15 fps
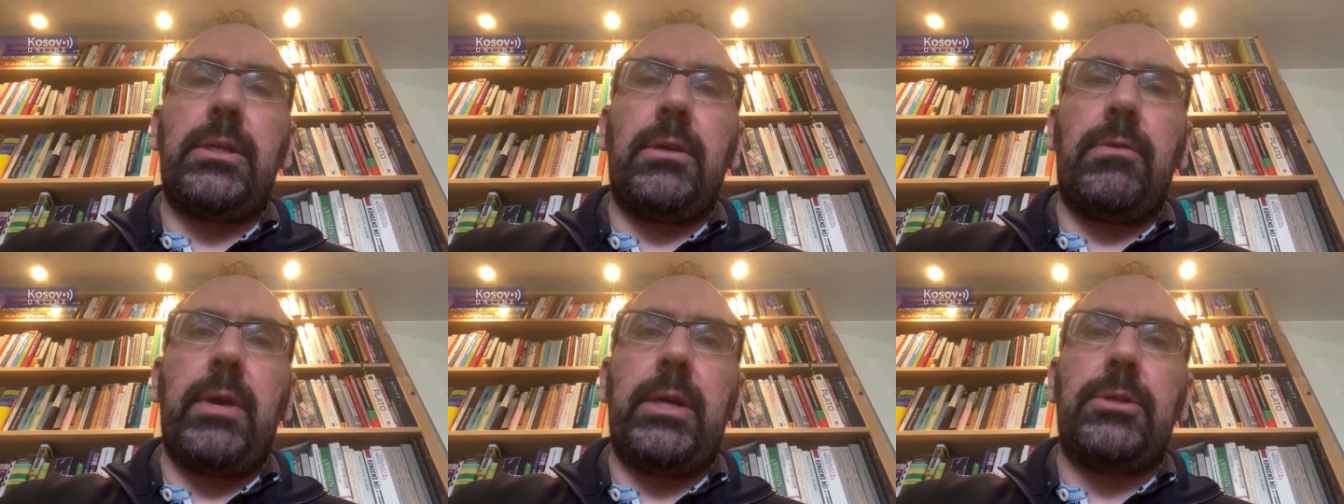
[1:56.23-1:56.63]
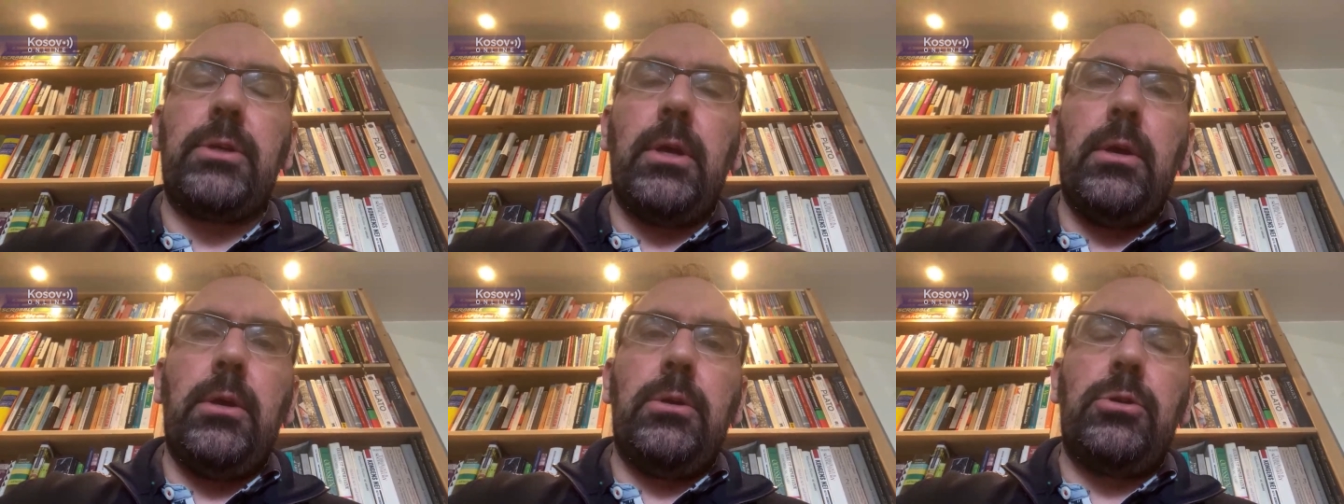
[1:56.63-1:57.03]
in
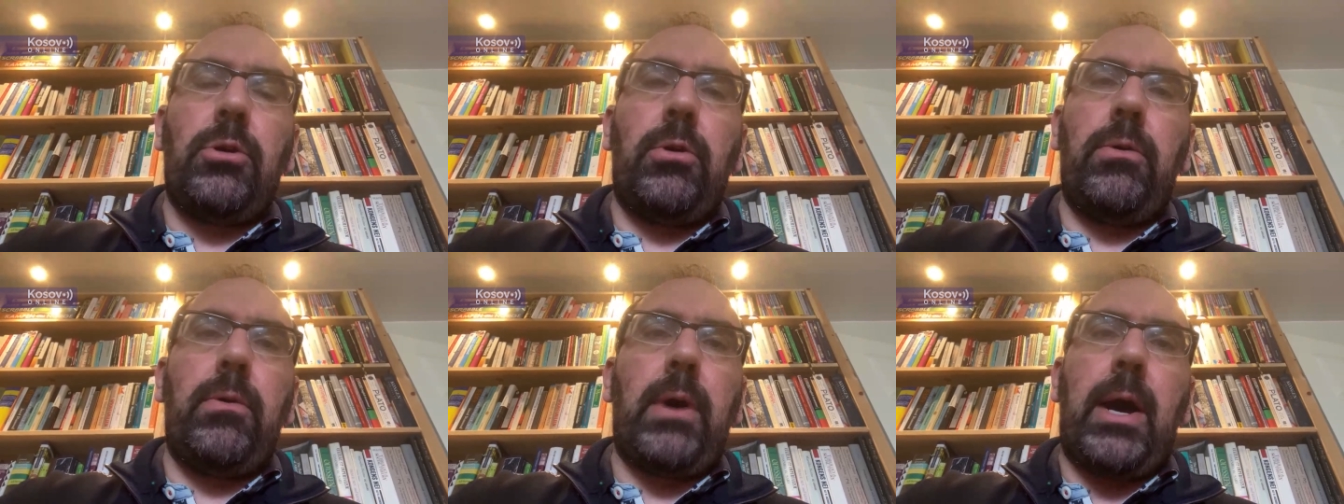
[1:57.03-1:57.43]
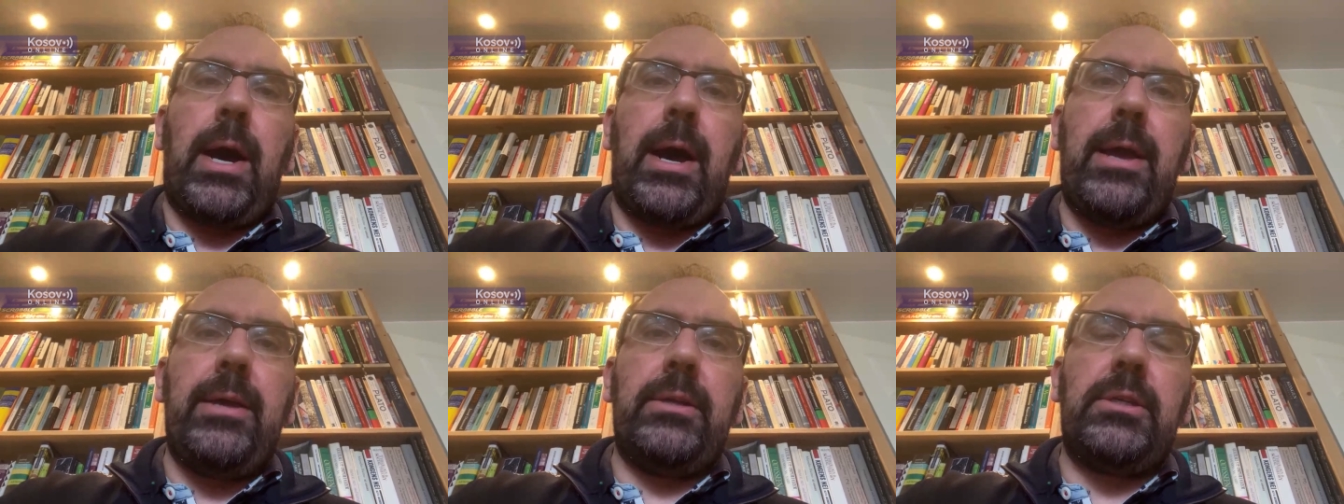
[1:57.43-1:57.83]
Greece. So
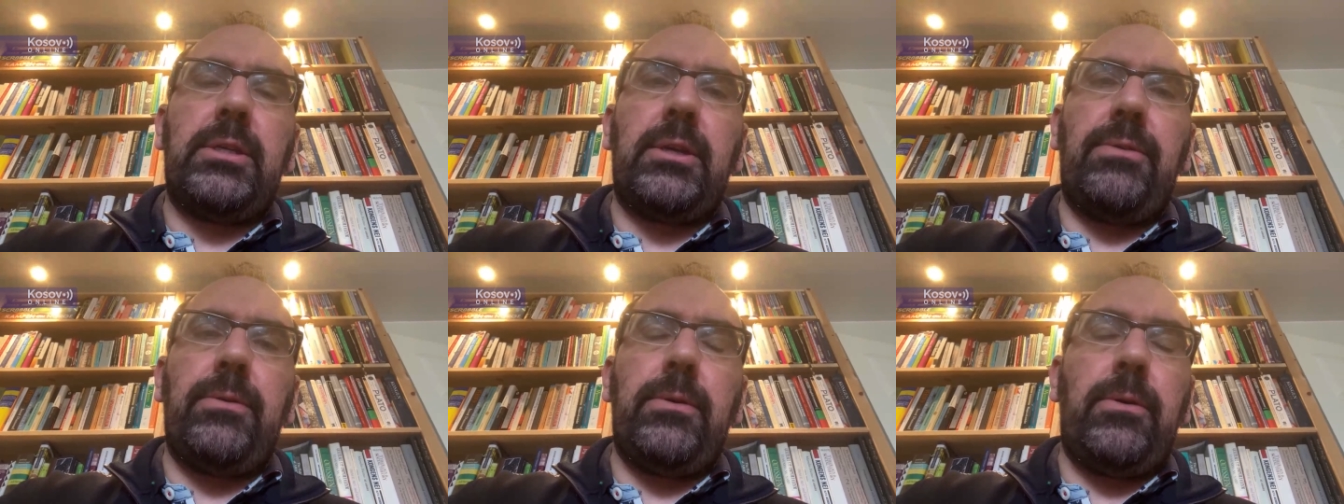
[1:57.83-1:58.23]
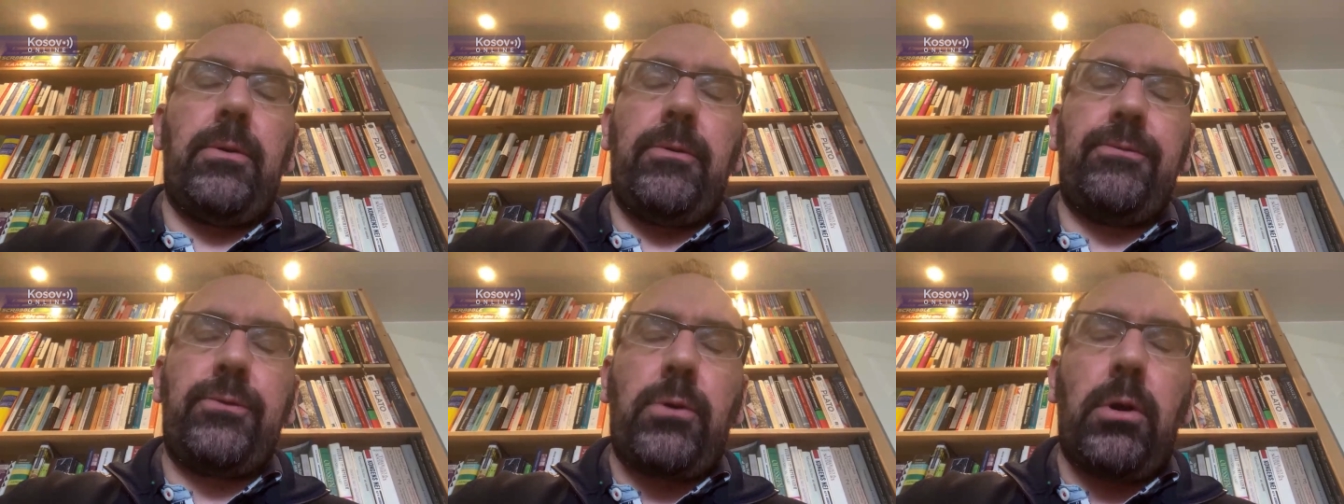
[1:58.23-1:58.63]
I,
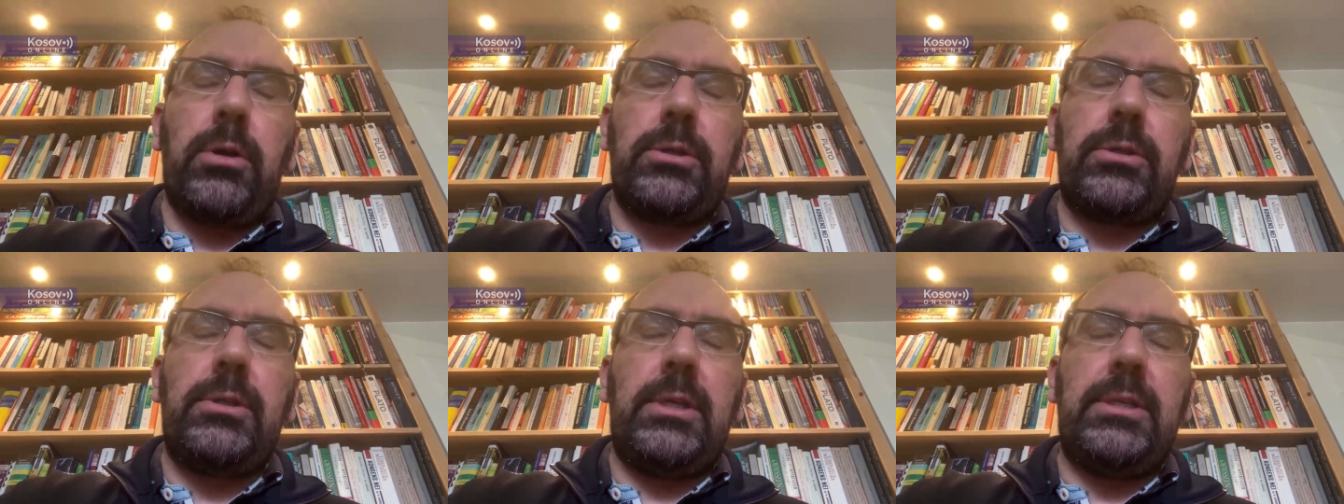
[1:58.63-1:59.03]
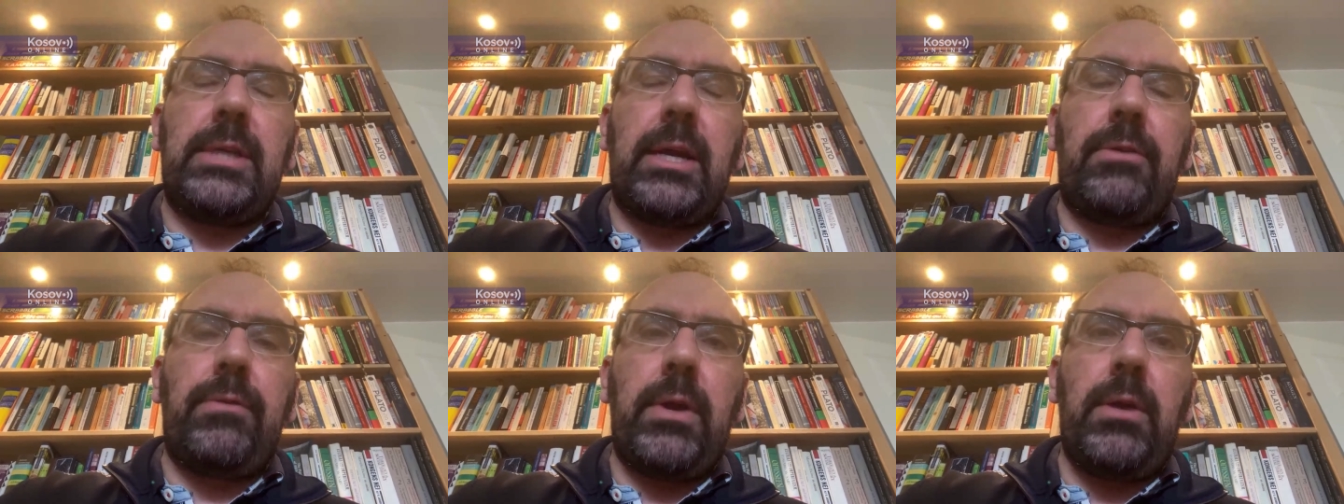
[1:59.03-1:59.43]
of course,
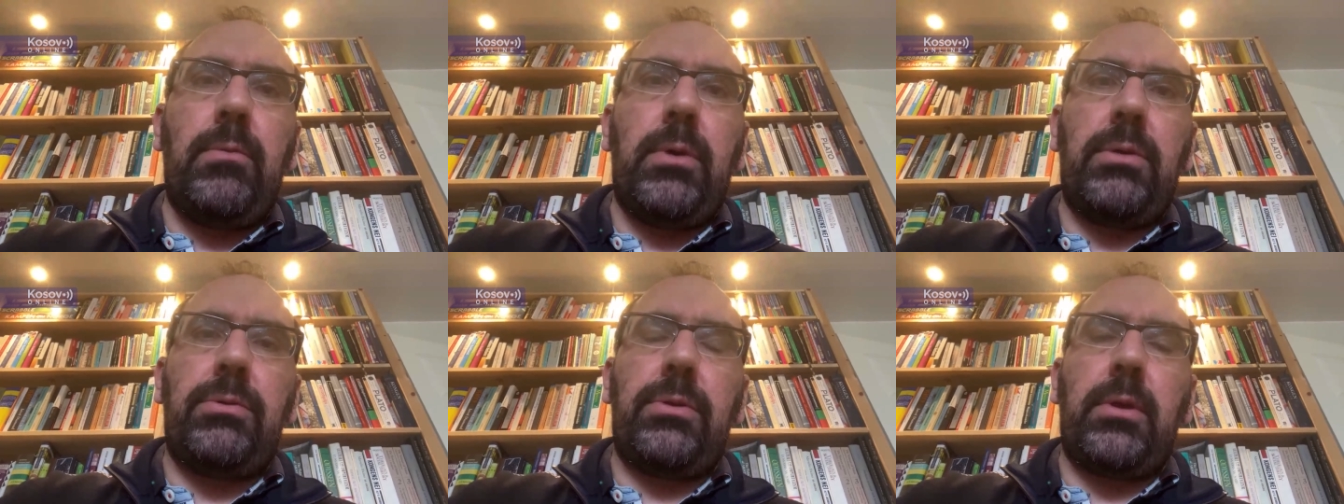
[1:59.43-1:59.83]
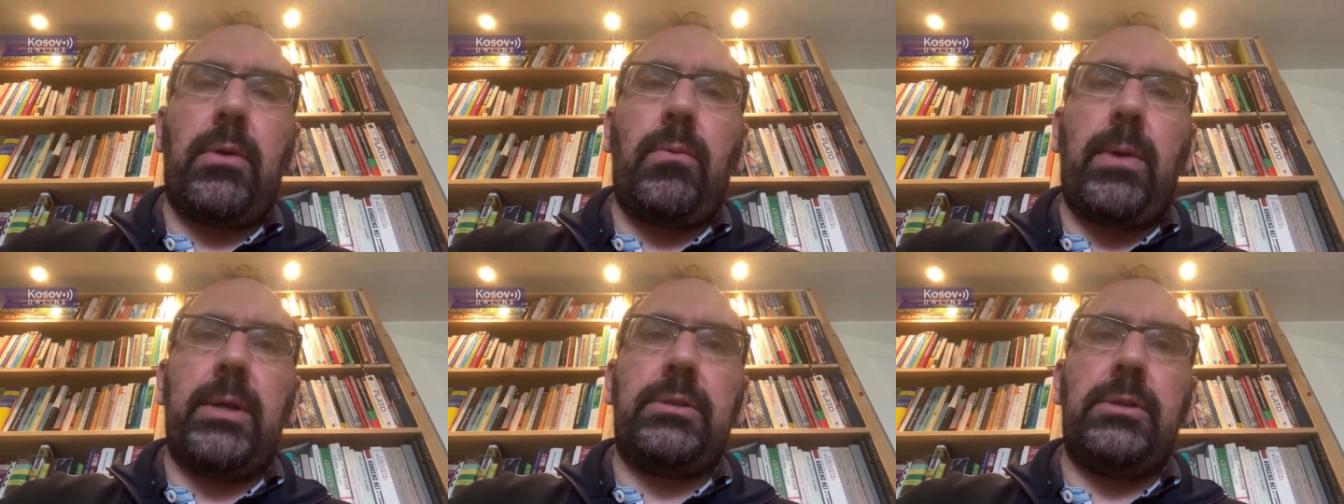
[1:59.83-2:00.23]
disagree with
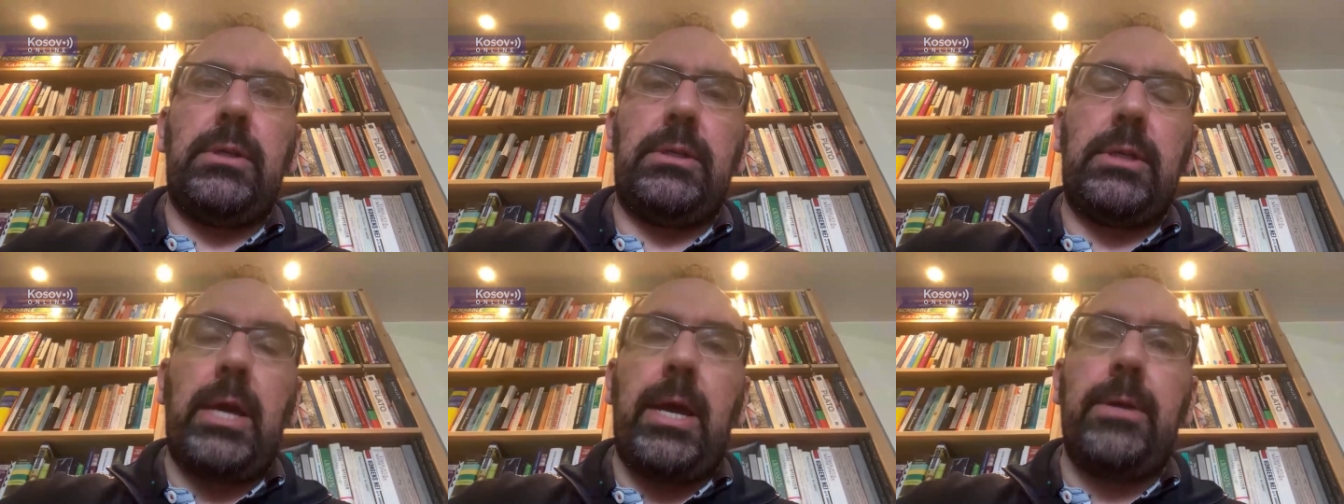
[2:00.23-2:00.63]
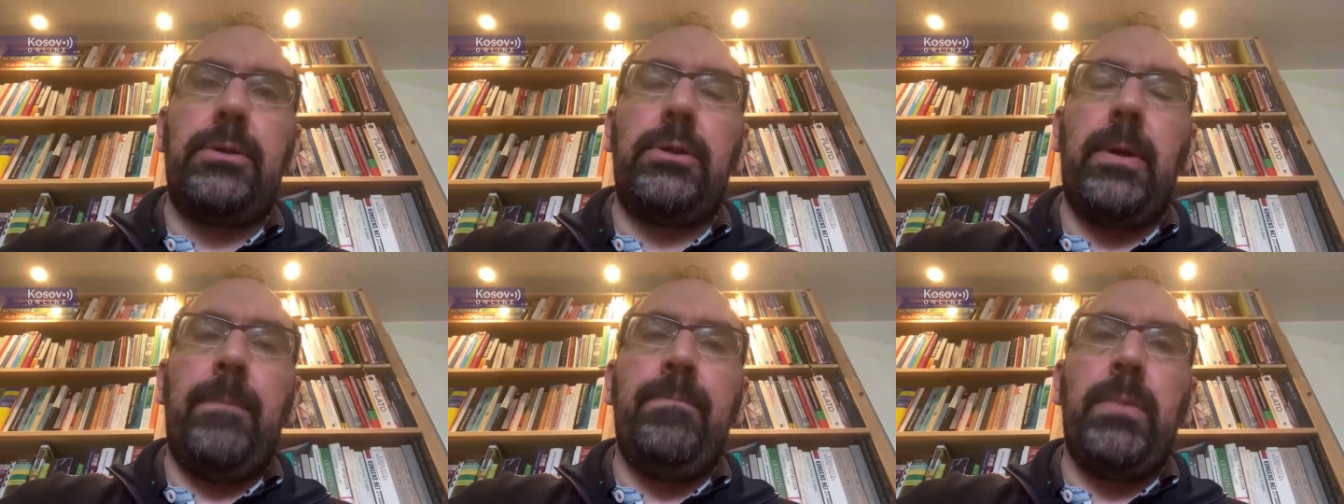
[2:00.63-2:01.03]
uh, what she
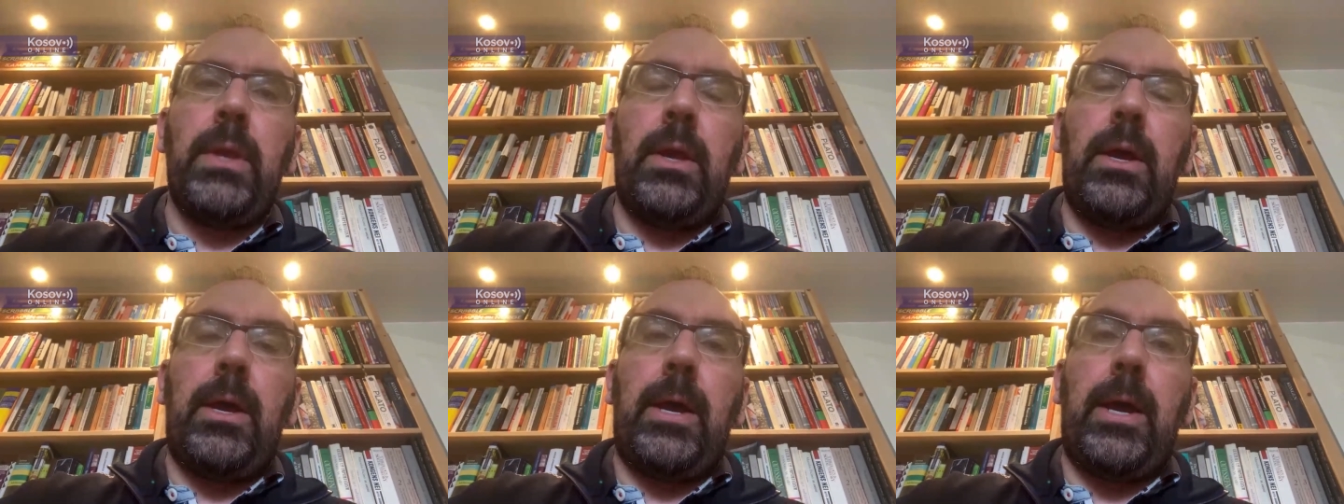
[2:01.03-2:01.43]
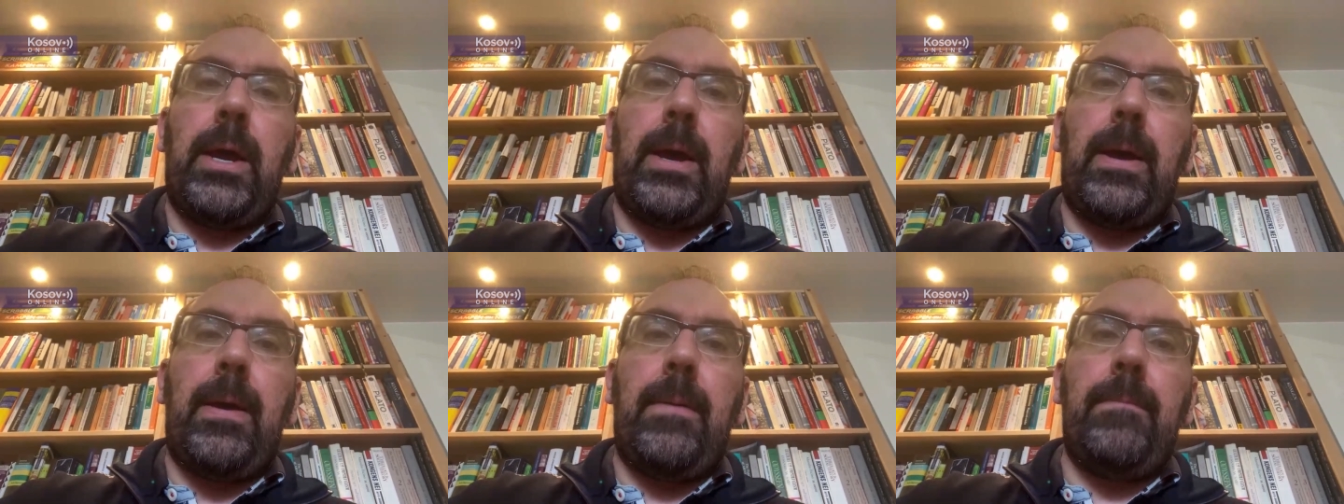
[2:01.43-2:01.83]
says.
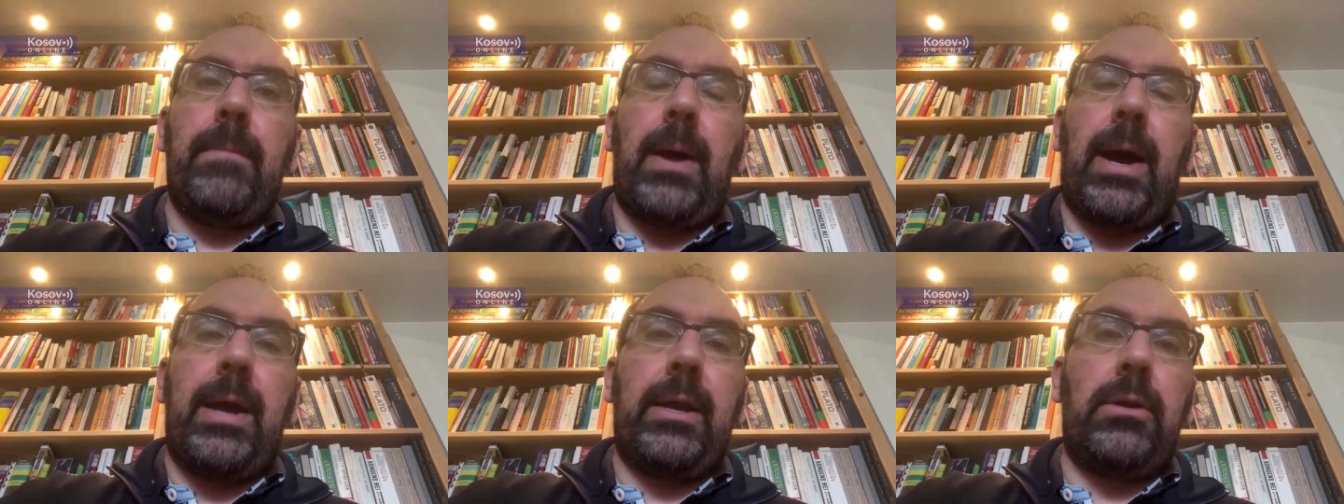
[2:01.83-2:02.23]
Um, I